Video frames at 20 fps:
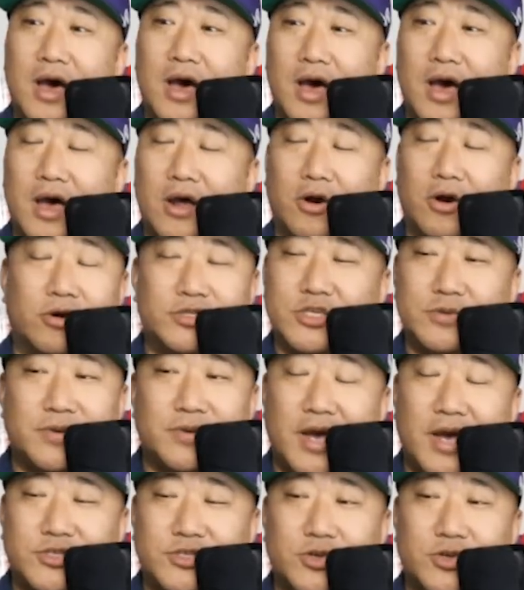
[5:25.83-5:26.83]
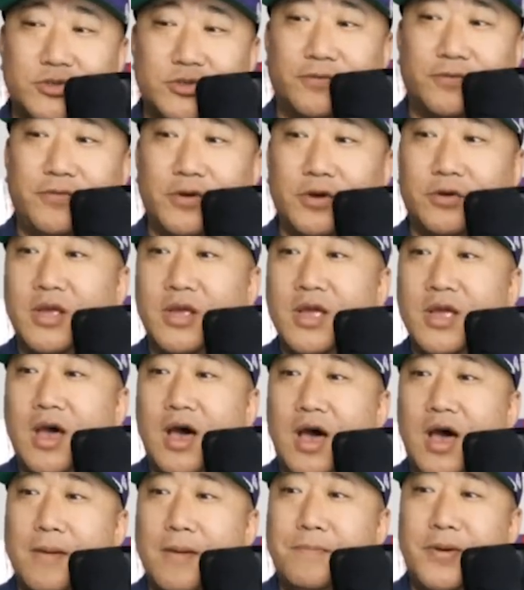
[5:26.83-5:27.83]
uh, or excuse me, uh, Soldier Field,
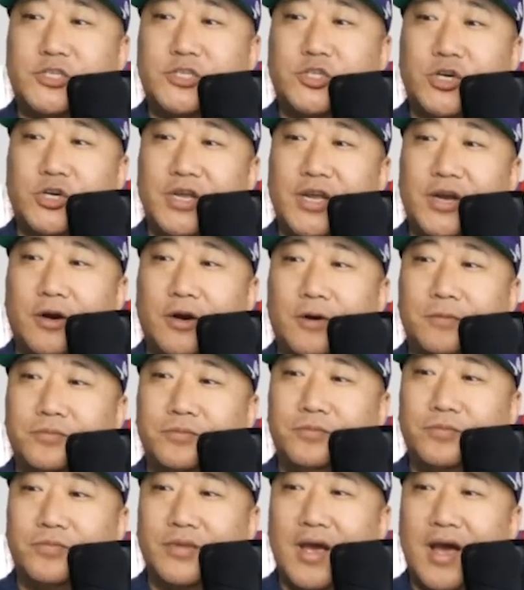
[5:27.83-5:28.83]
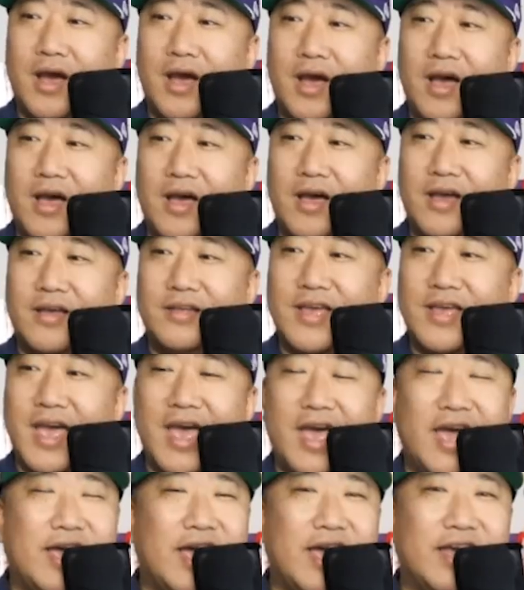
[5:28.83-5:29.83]
uh, pictured here uh,
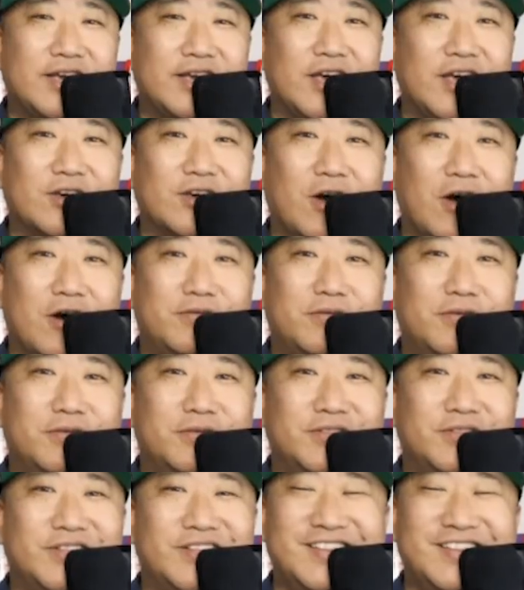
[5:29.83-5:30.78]
at, at, kickoff,